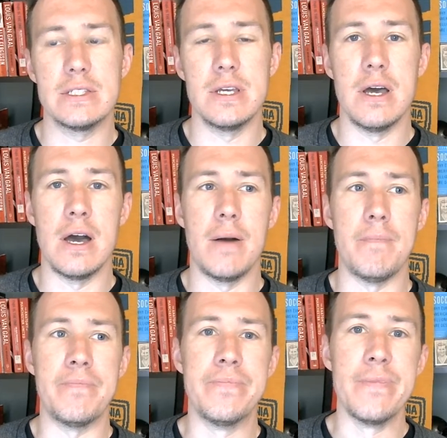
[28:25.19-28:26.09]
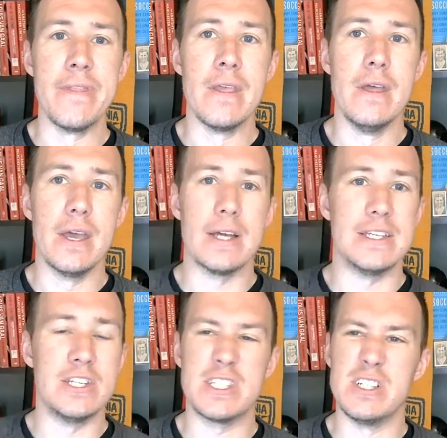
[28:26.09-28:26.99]
because he
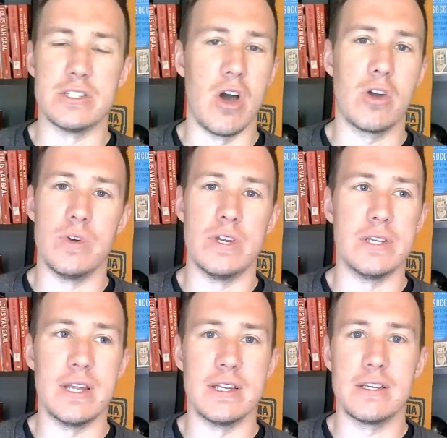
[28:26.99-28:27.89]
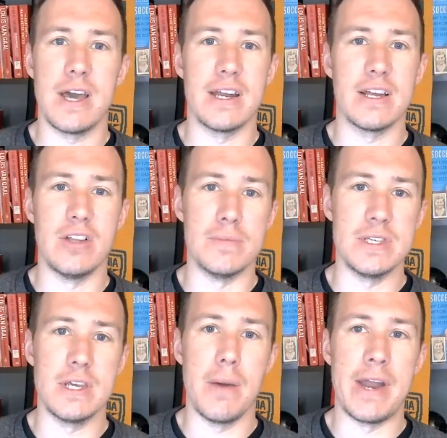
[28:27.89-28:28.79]
just looks awkward and kind of clumsy
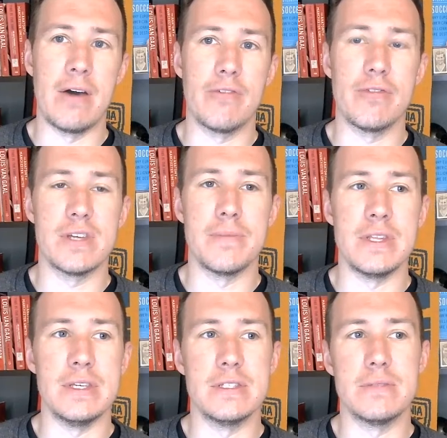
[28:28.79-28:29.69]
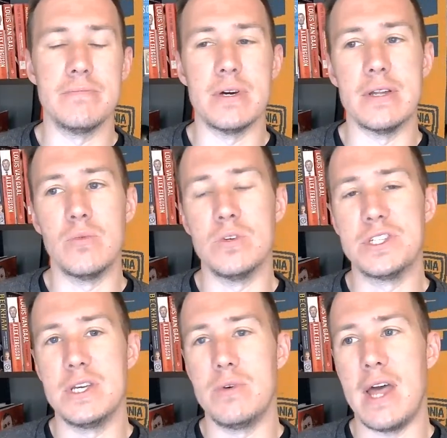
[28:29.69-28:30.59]
coming out for some of these. But we'll
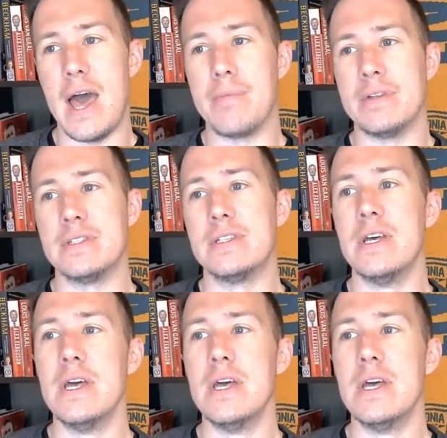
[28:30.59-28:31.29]
see what happens.